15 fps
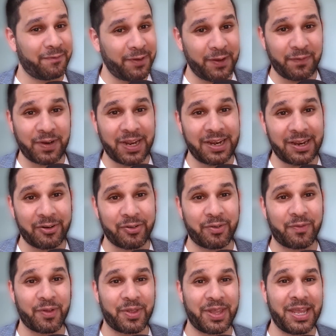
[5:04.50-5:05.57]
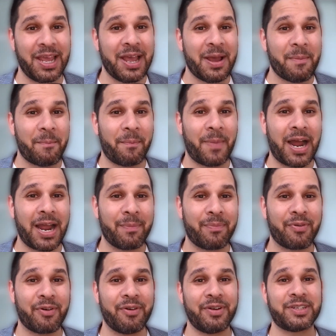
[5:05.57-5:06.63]
1500 for the My
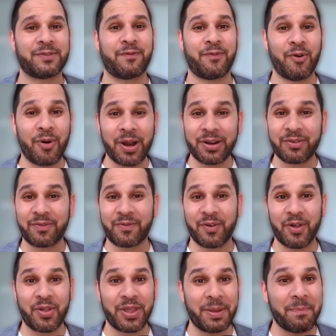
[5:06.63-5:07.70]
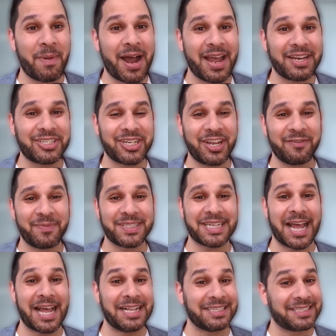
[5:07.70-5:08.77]
Approach, 400 for the My
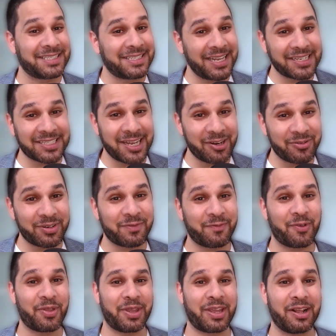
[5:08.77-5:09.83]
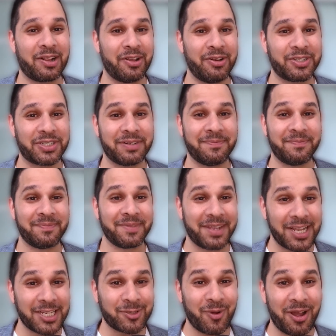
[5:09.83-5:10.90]
Achievements, and 600 for the conclusion,
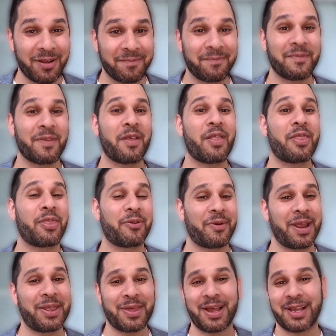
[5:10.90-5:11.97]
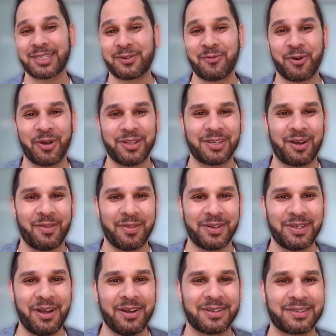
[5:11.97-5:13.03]
guess what? 3,000 words on
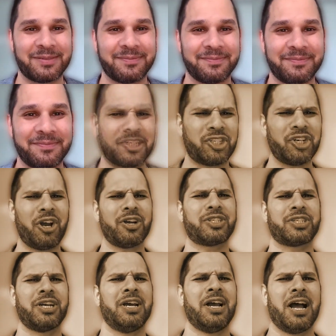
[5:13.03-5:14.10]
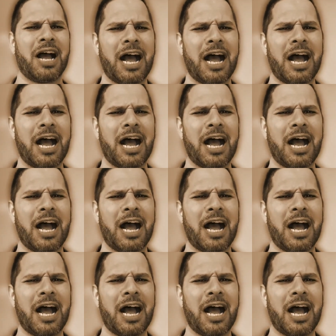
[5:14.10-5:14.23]
the dot. But Josh,